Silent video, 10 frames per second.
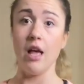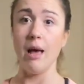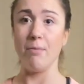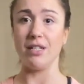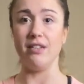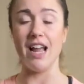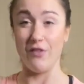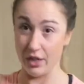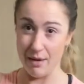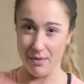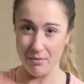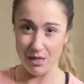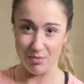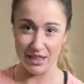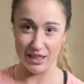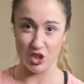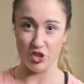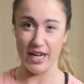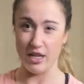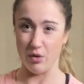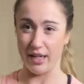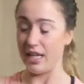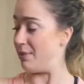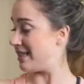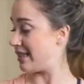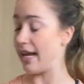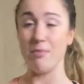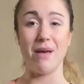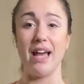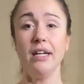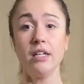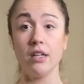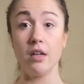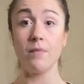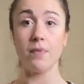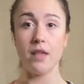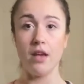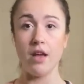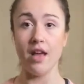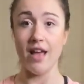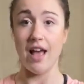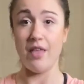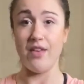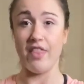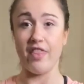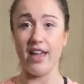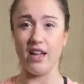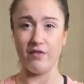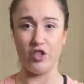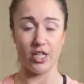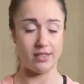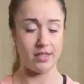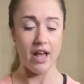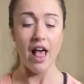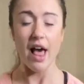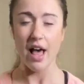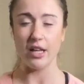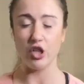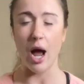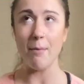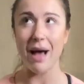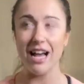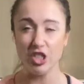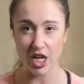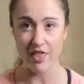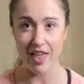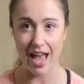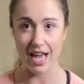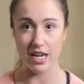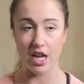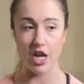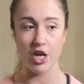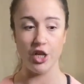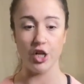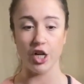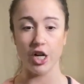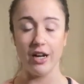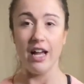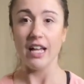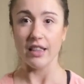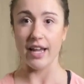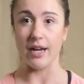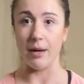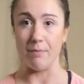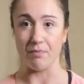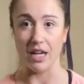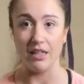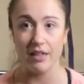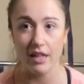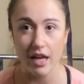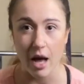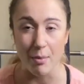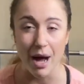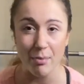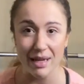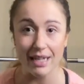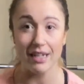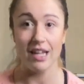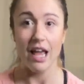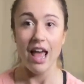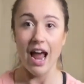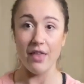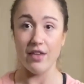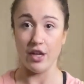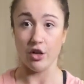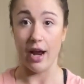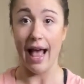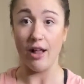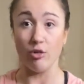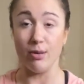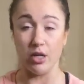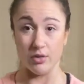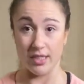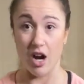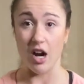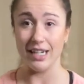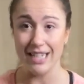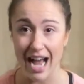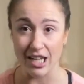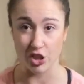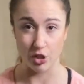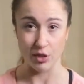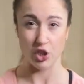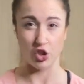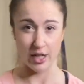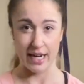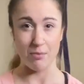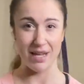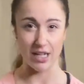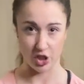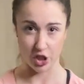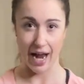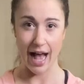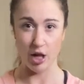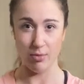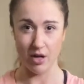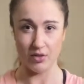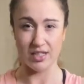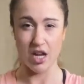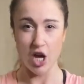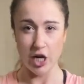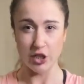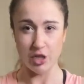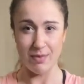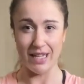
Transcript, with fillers: but never keep them completely straight. You want to keep a slight bend. And then think of just, imagine that you're like um, a puppet and that your elbows are attached to a string, because your elbows should be